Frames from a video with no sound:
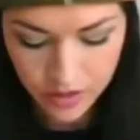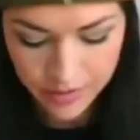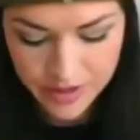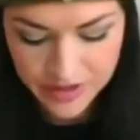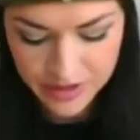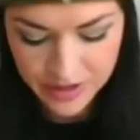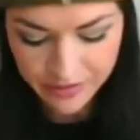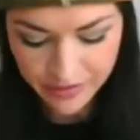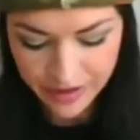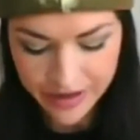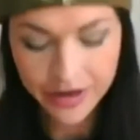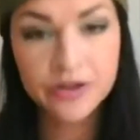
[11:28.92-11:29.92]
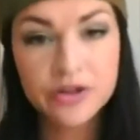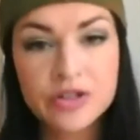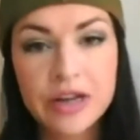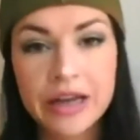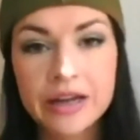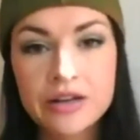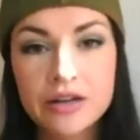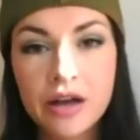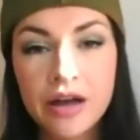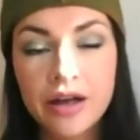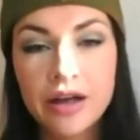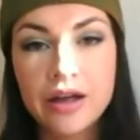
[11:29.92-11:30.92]
let me see if I understand
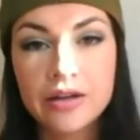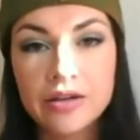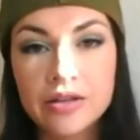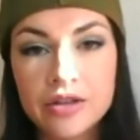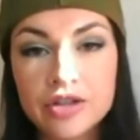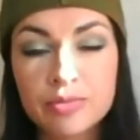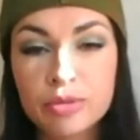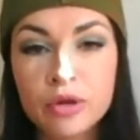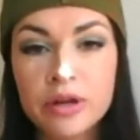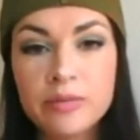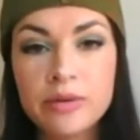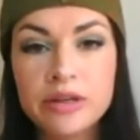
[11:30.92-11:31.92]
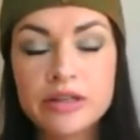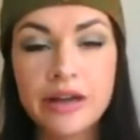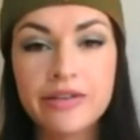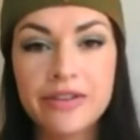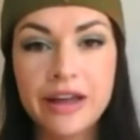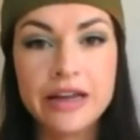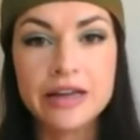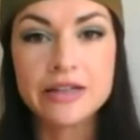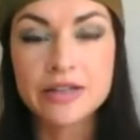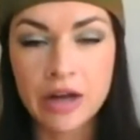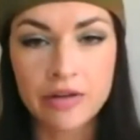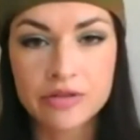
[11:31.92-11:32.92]
the deployment of a
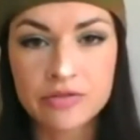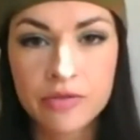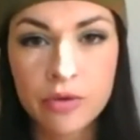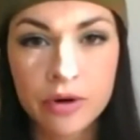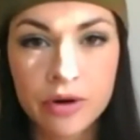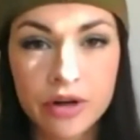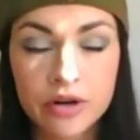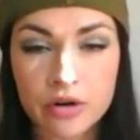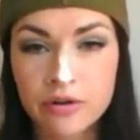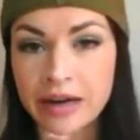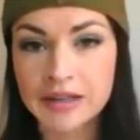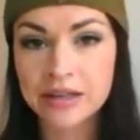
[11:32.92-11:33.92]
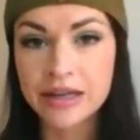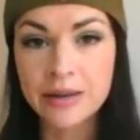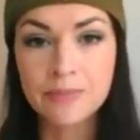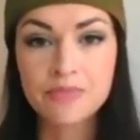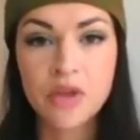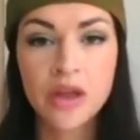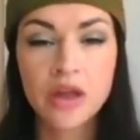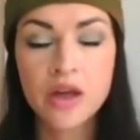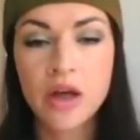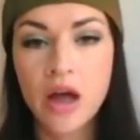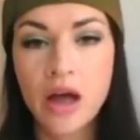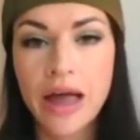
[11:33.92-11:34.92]
soft fork correctly.
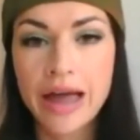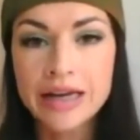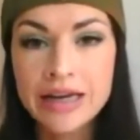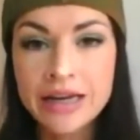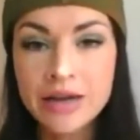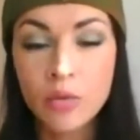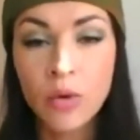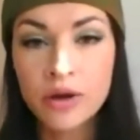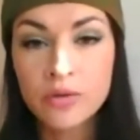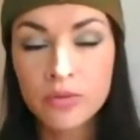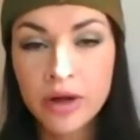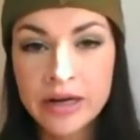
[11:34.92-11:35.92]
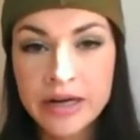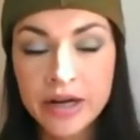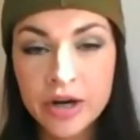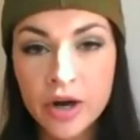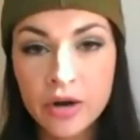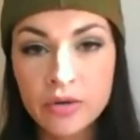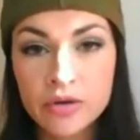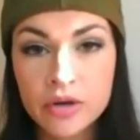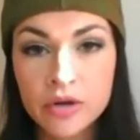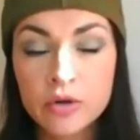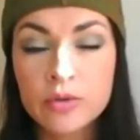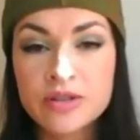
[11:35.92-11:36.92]
Anyone running a node
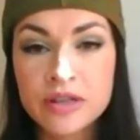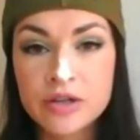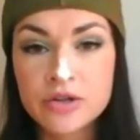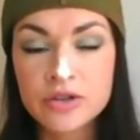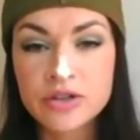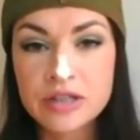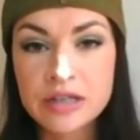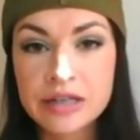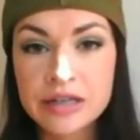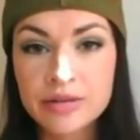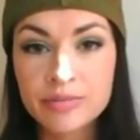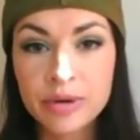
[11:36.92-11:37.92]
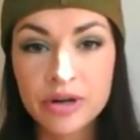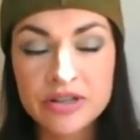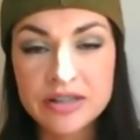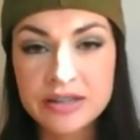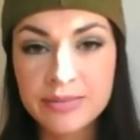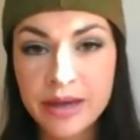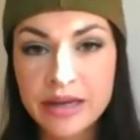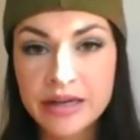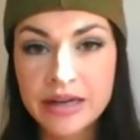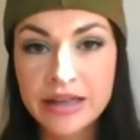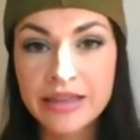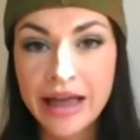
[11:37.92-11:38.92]
who was interested in
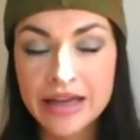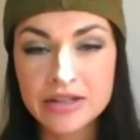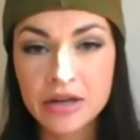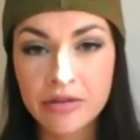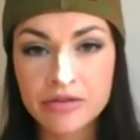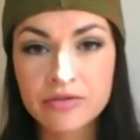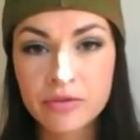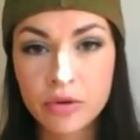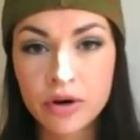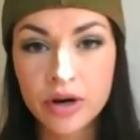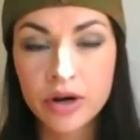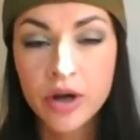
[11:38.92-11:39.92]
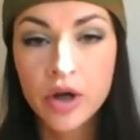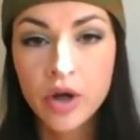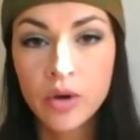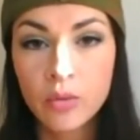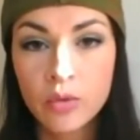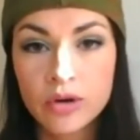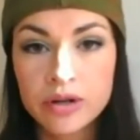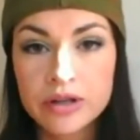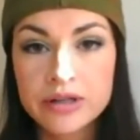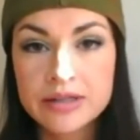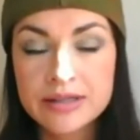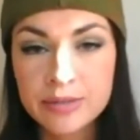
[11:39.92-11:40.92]
participating in that soft fork
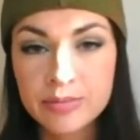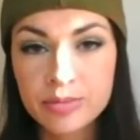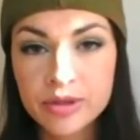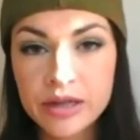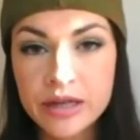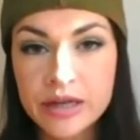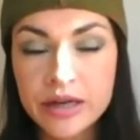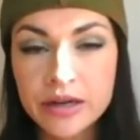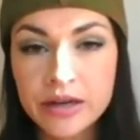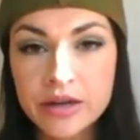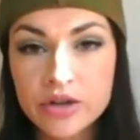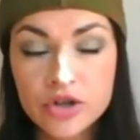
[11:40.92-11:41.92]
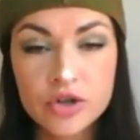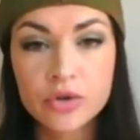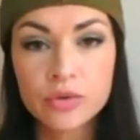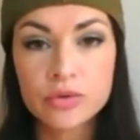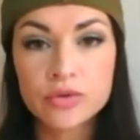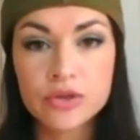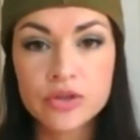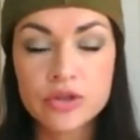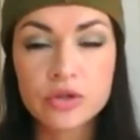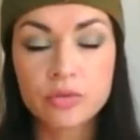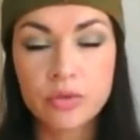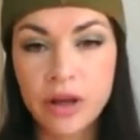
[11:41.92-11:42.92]
would simply choose
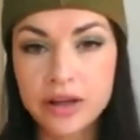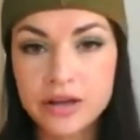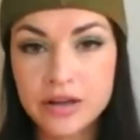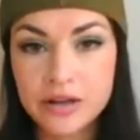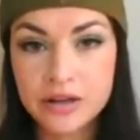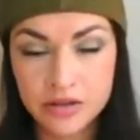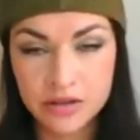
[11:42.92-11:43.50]
to run